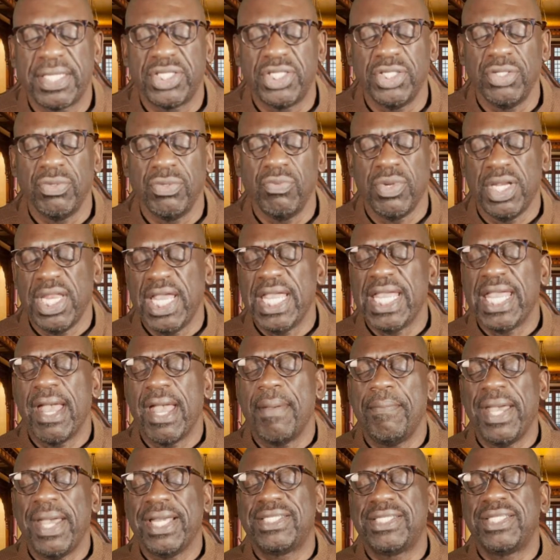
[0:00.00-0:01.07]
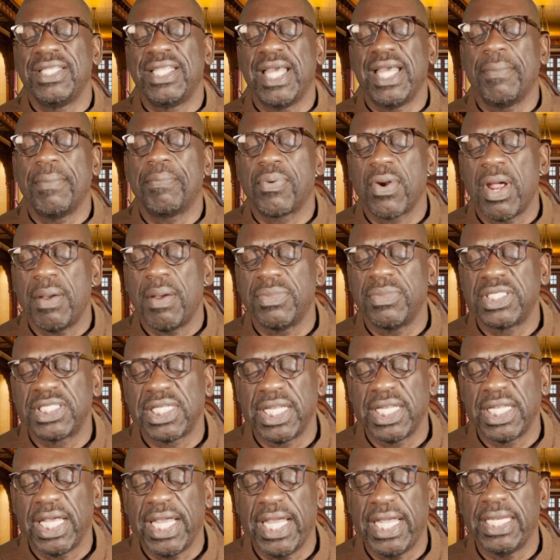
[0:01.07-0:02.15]
to you. When they got back to that promised
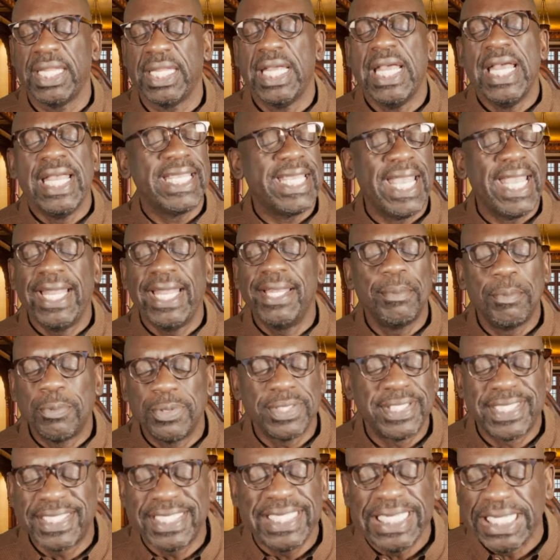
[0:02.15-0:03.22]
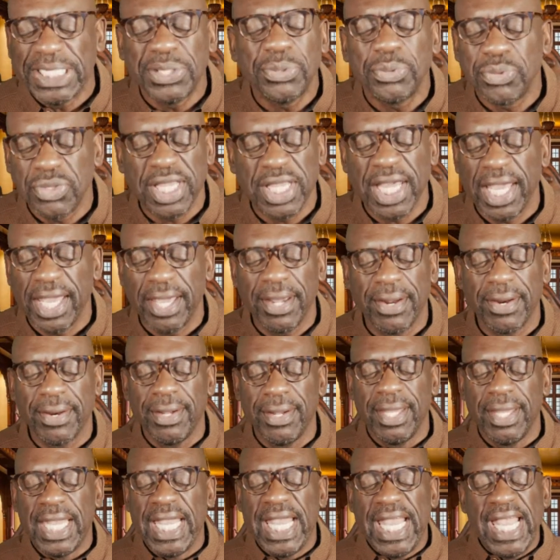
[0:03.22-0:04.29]
land, Caleb was still there.
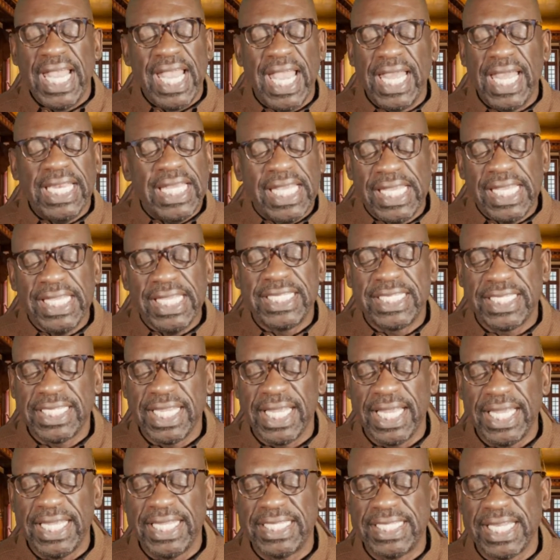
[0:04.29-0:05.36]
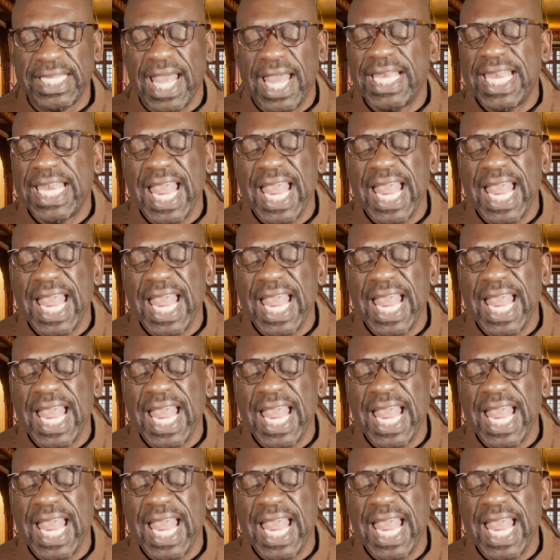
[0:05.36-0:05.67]
And he says, at